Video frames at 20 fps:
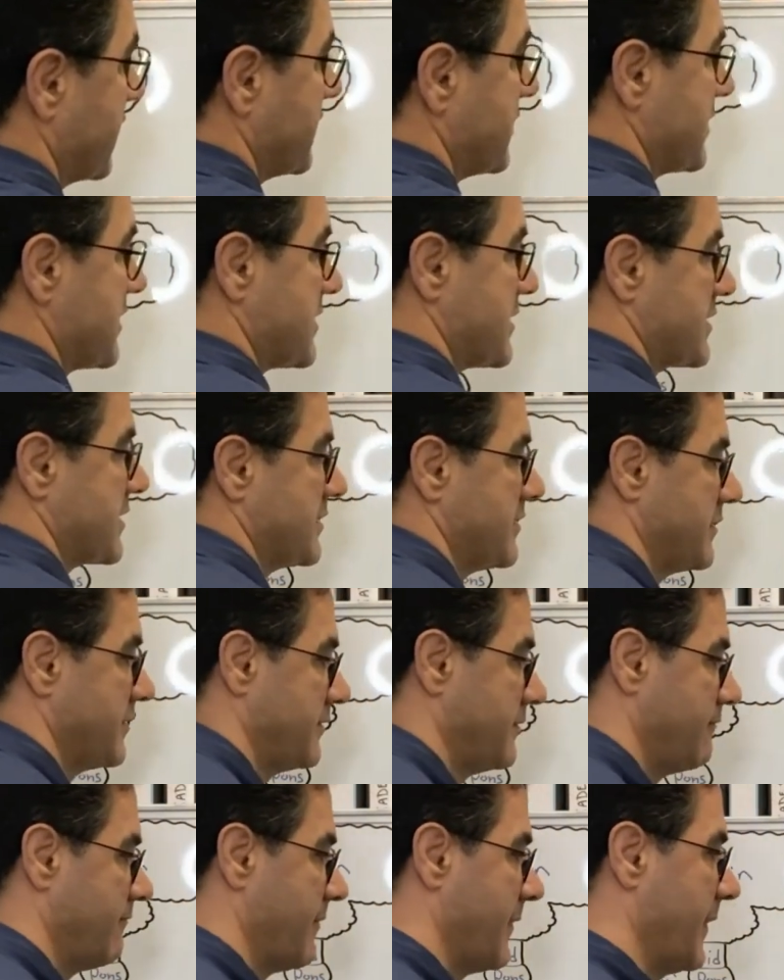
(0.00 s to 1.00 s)
this.
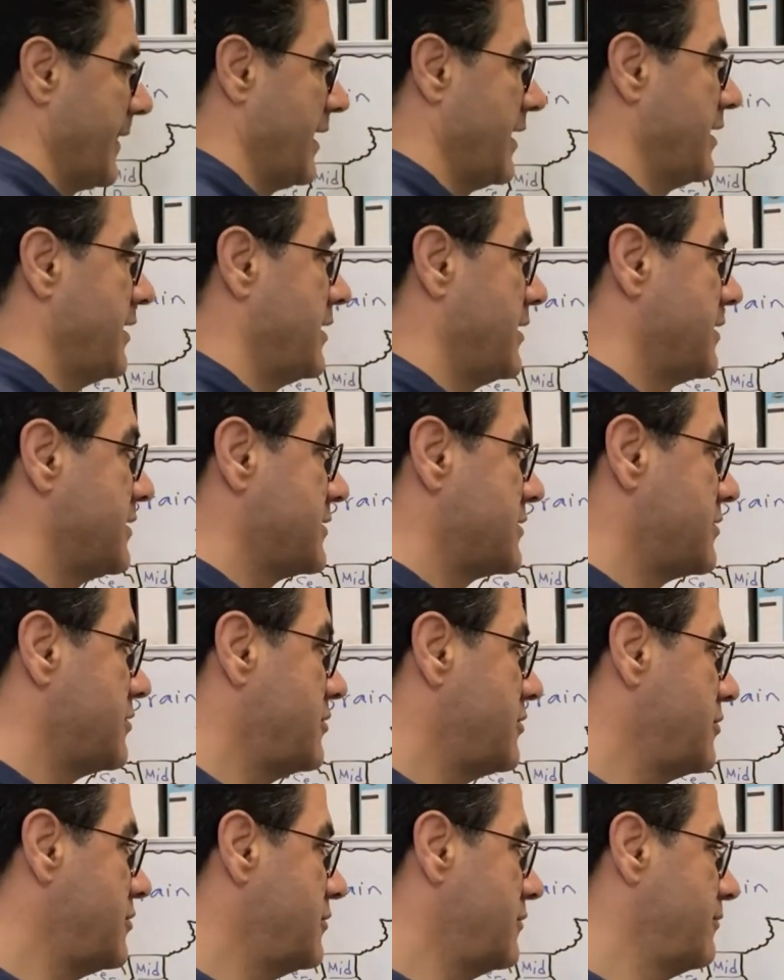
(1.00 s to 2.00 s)

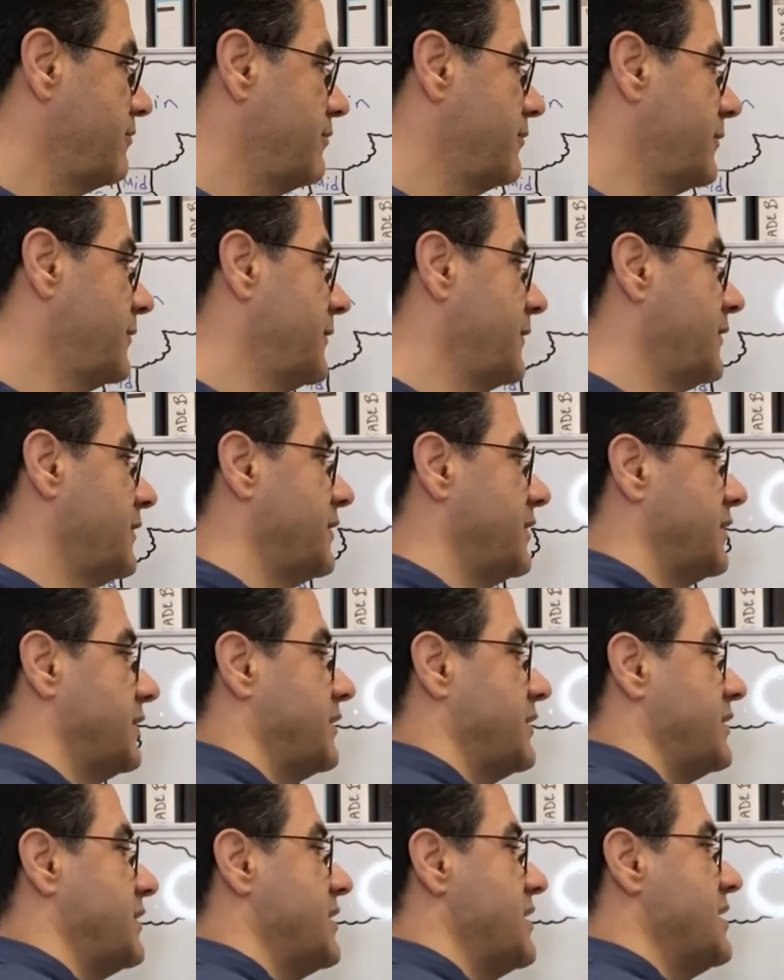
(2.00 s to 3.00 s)
So
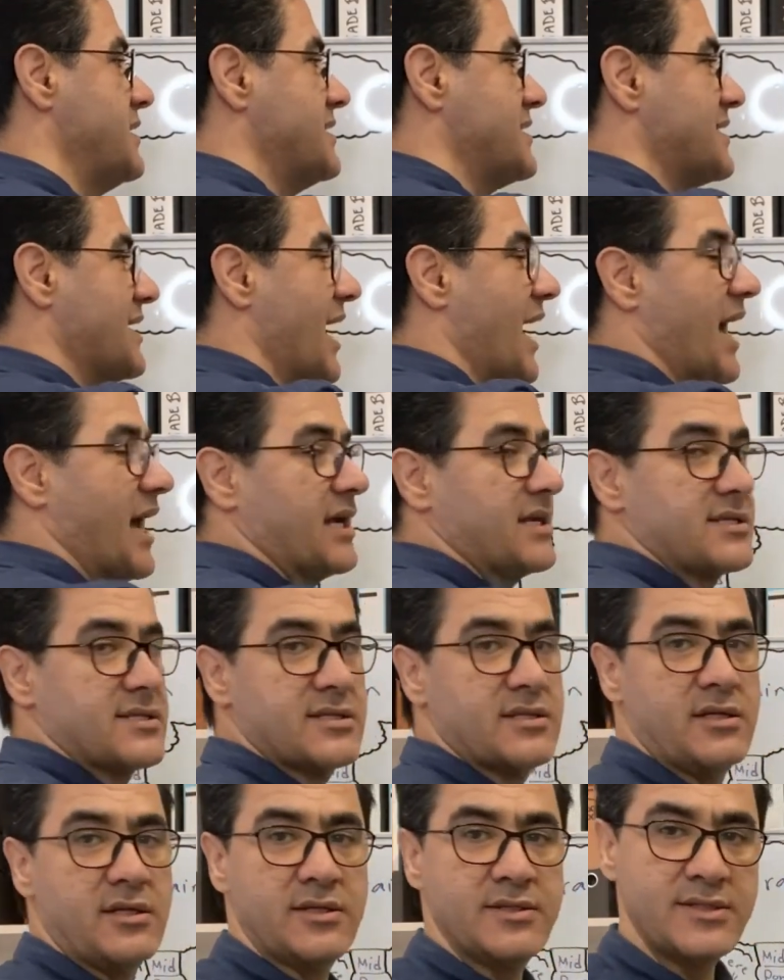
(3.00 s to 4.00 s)
these
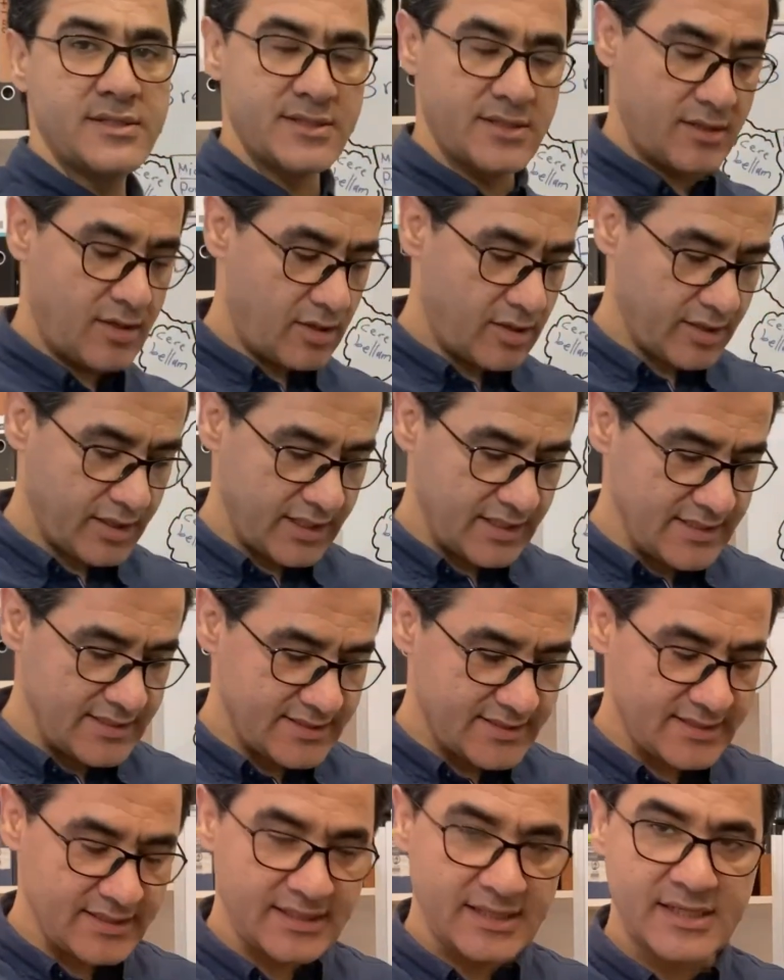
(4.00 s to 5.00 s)
axons are
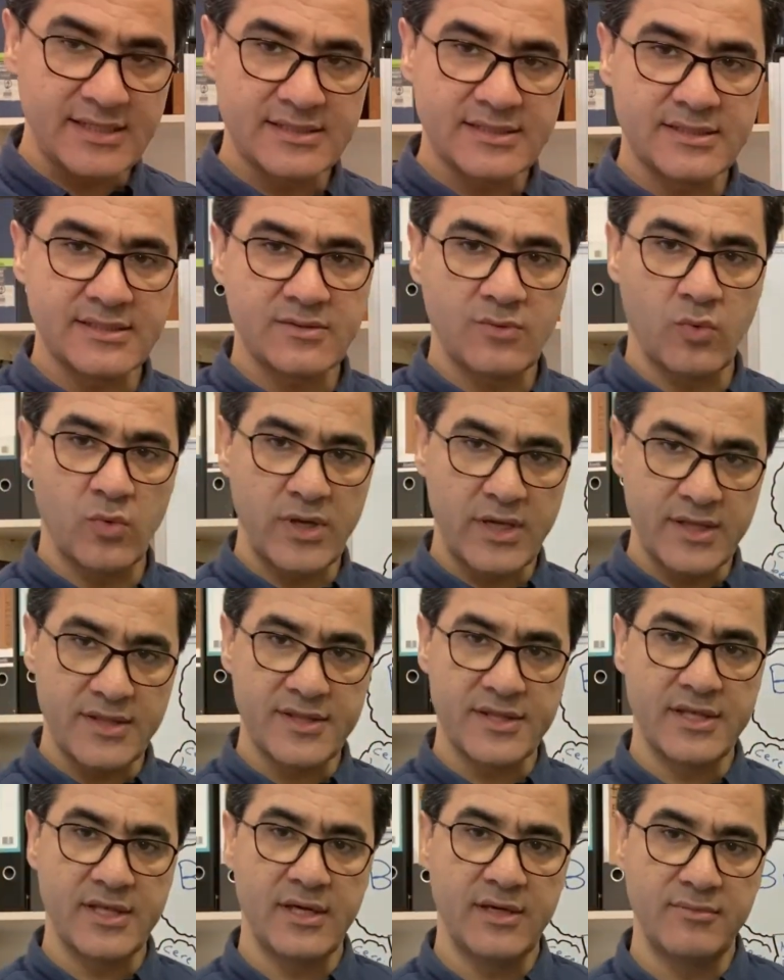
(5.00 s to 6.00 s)
insulated with
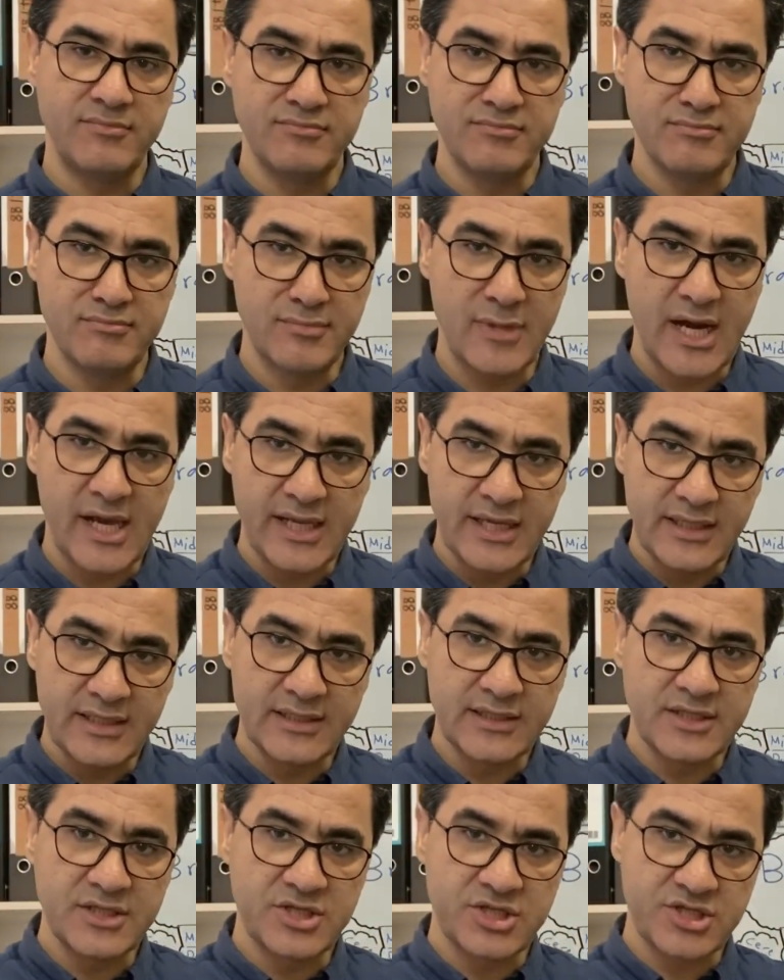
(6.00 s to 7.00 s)

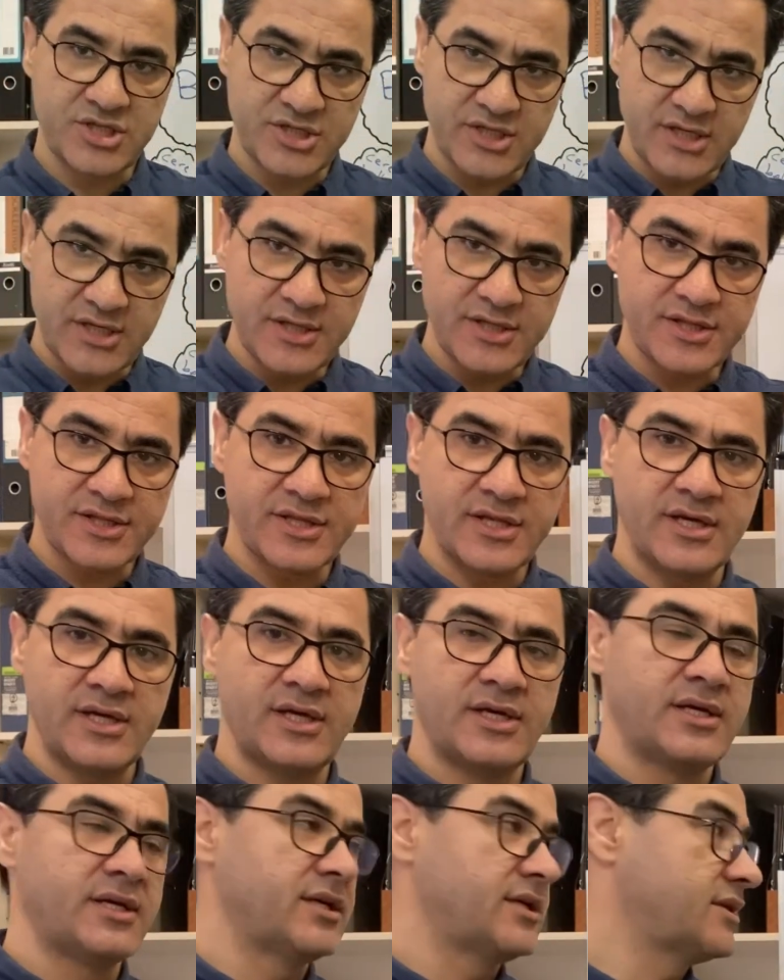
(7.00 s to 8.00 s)
myelin sheath.
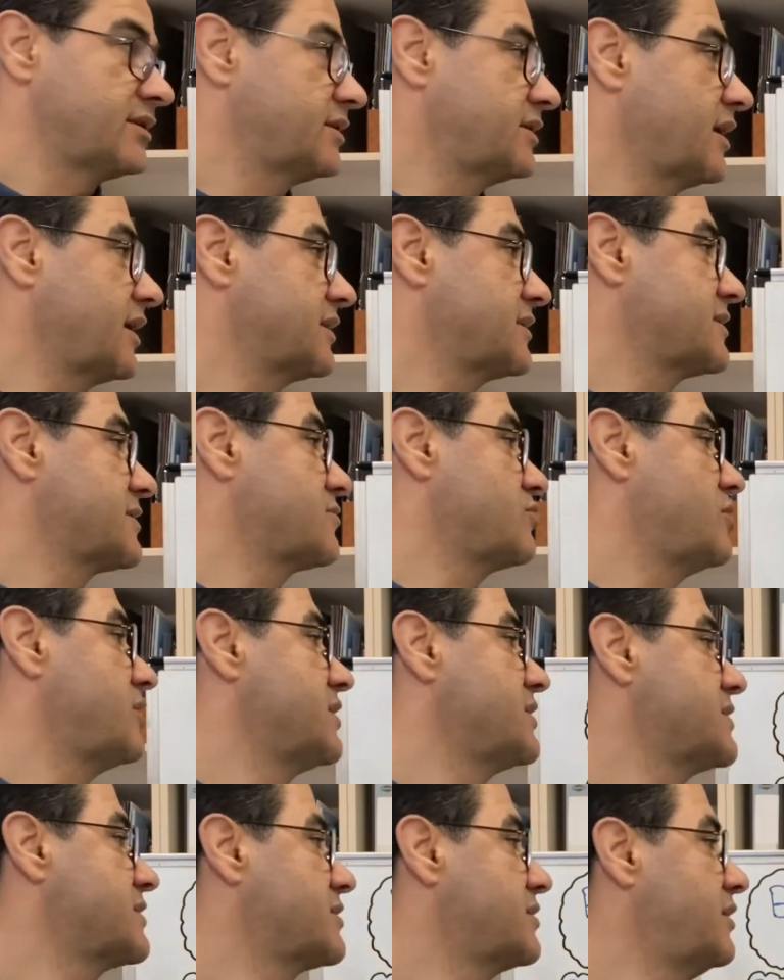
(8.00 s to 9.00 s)
That's why
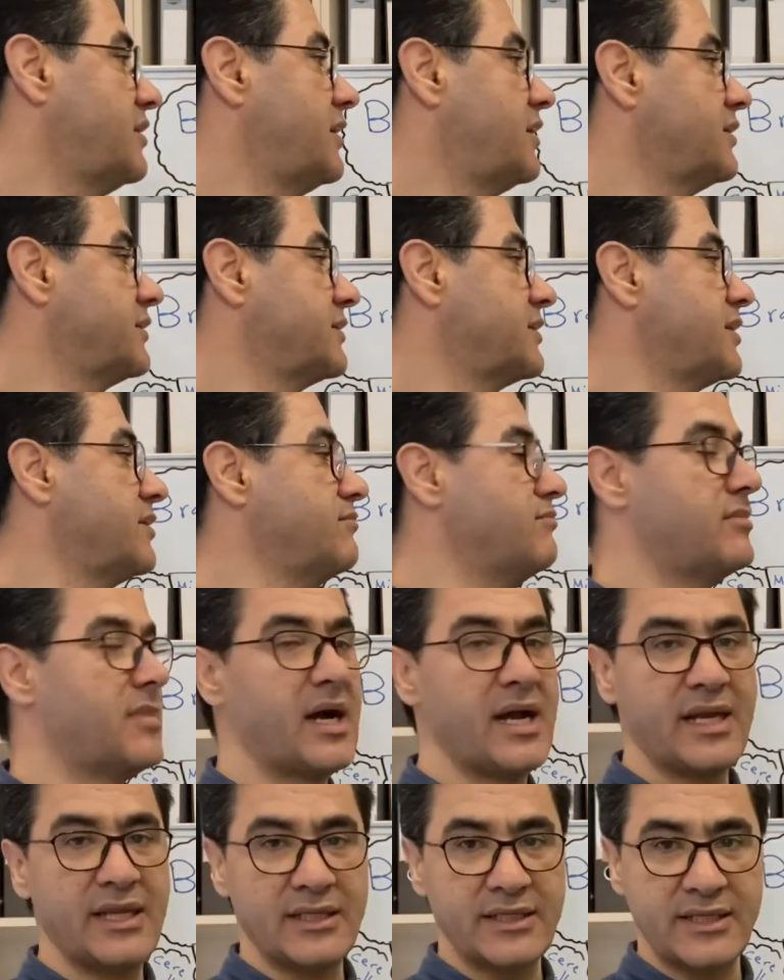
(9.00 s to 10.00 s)
it's called the
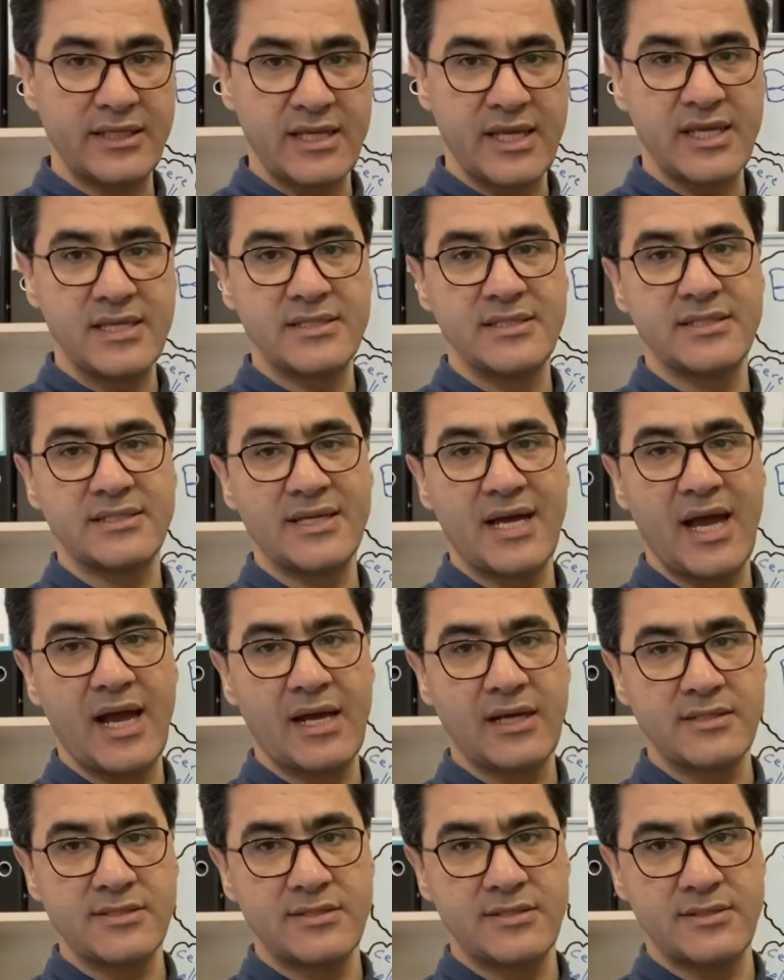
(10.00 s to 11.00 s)
myelinated
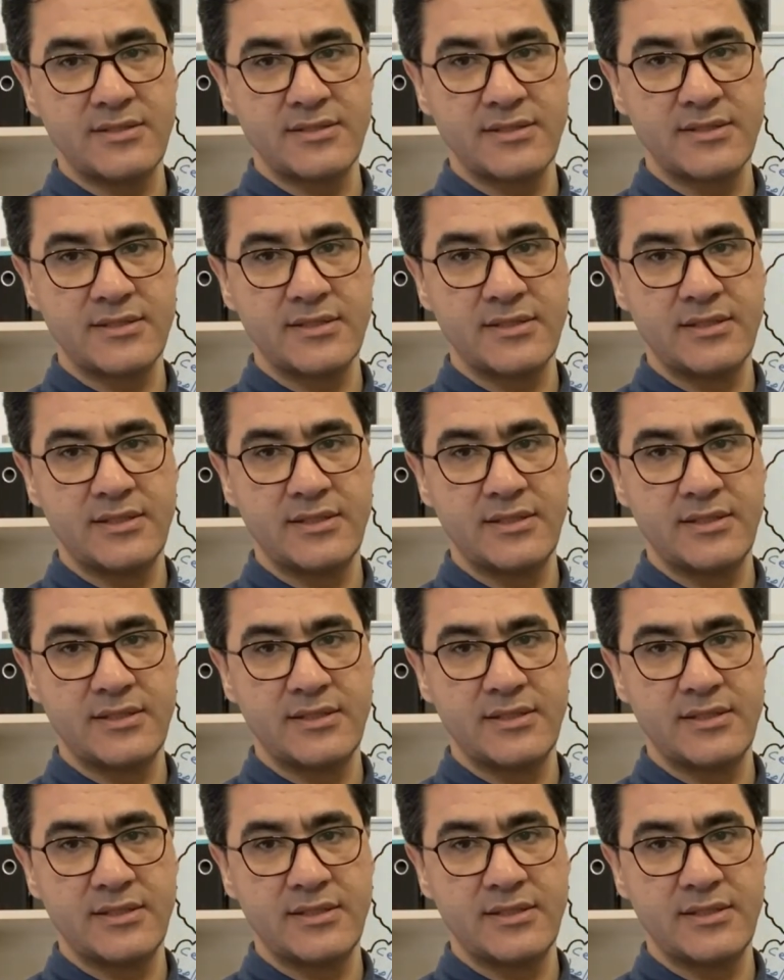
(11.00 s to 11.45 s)
axons.